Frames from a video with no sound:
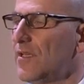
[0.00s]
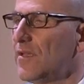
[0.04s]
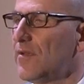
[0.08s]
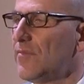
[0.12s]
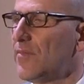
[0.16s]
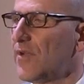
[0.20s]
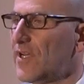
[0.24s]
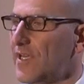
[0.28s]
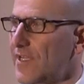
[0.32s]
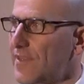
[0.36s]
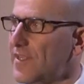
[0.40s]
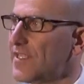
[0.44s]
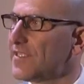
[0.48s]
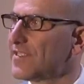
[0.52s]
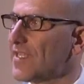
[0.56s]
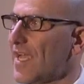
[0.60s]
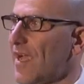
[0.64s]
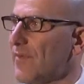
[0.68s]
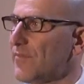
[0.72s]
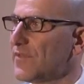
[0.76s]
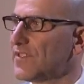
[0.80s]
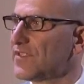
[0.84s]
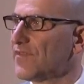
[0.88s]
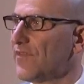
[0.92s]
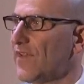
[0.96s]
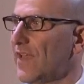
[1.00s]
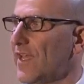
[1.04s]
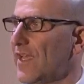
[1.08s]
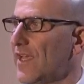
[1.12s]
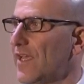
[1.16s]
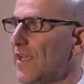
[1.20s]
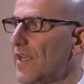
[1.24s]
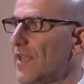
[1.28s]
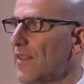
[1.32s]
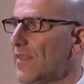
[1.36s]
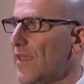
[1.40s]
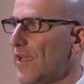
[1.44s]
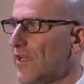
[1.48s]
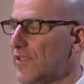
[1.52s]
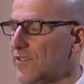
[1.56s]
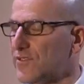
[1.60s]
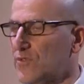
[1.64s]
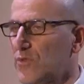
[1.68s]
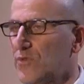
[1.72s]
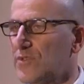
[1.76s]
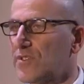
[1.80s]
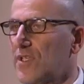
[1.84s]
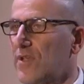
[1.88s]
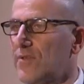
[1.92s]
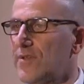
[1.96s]
But in this atmosphere, there has
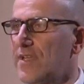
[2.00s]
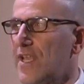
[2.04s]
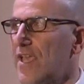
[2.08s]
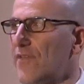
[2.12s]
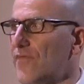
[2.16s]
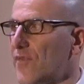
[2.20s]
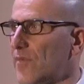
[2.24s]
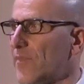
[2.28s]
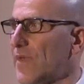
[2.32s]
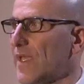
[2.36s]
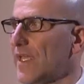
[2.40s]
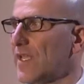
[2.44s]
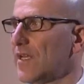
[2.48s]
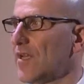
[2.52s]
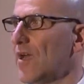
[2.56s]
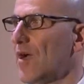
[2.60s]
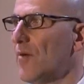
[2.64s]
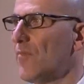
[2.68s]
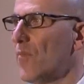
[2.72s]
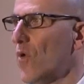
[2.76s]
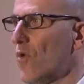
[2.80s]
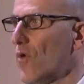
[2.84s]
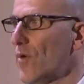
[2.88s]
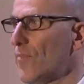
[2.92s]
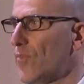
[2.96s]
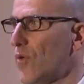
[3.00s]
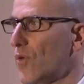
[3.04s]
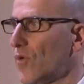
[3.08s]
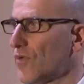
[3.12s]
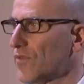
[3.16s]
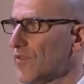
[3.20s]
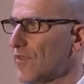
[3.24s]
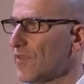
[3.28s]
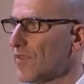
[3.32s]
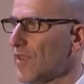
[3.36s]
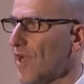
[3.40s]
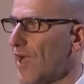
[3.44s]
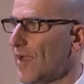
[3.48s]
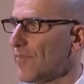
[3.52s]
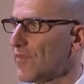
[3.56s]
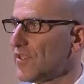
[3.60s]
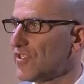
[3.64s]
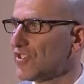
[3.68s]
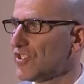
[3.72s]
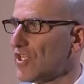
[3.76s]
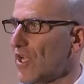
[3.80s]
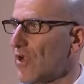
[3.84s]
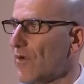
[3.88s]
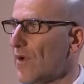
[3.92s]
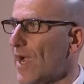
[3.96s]
also never been a more important time to
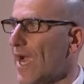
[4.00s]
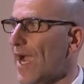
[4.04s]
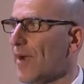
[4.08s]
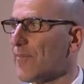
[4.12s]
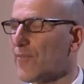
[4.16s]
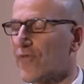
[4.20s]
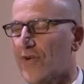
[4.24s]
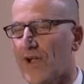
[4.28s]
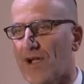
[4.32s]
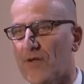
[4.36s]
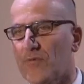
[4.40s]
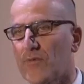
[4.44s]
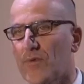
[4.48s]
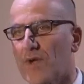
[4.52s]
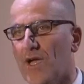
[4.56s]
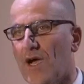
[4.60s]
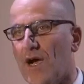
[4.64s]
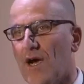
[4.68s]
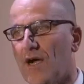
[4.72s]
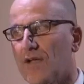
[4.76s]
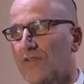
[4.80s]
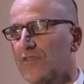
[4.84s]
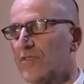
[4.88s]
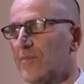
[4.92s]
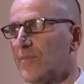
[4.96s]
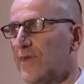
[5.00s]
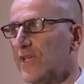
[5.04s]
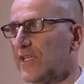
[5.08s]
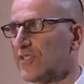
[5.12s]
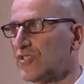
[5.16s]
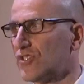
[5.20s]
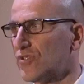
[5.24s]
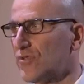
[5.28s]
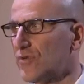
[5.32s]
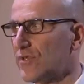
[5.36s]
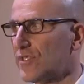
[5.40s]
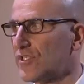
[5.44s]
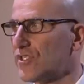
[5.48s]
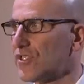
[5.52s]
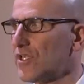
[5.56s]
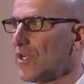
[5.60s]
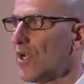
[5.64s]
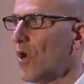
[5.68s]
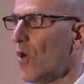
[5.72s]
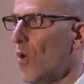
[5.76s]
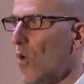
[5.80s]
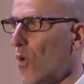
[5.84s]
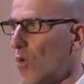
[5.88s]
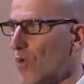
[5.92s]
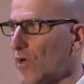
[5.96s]
show how proud we are to be a Jewish
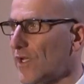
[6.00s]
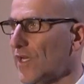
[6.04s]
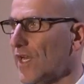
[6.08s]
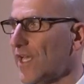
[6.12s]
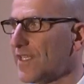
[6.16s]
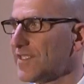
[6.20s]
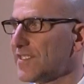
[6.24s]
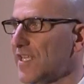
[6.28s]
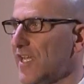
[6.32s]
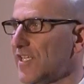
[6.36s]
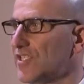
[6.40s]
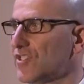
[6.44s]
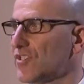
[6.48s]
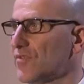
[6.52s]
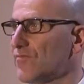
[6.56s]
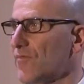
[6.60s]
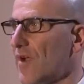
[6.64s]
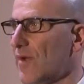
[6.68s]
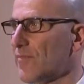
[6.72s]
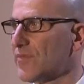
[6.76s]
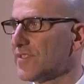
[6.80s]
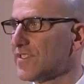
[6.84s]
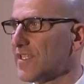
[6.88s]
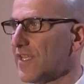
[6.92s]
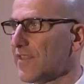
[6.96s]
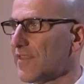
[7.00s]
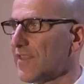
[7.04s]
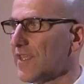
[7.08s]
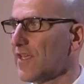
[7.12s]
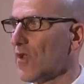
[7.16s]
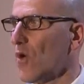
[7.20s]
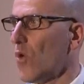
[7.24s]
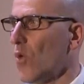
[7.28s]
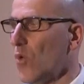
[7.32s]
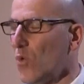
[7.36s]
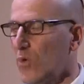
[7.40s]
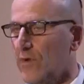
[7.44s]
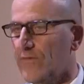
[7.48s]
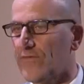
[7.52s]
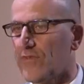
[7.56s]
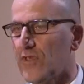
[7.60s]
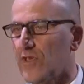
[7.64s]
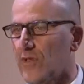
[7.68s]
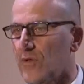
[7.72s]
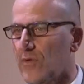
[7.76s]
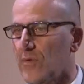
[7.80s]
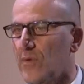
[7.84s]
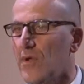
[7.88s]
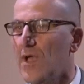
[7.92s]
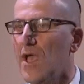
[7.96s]
organization representing all of
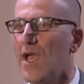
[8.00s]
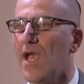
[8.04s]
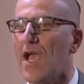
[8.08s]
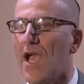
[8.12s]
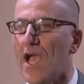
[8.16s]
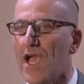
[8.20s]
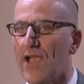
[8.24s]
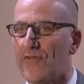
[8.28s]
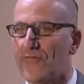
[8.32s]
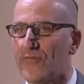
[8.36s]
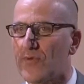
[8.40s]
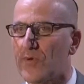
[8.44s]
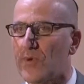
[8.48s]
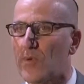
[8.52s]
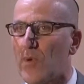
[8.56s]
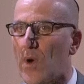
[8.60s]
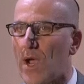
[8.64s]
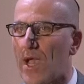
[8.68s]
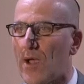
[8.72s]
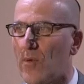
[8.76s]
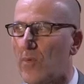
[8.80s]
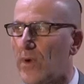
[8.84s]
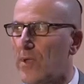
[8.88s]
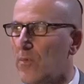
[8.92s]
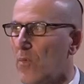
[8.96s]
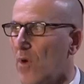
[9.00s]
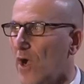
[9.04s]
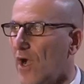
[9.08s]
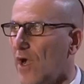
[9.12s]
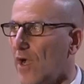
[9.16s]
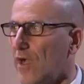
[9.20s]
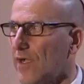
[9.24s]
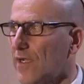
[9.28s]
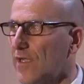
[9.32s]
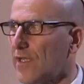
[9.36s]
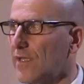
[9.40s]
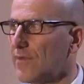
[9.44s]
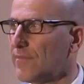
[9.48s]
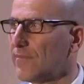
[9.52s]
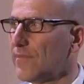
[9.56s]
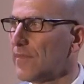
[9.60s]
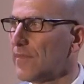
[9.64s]
you everywhere we work.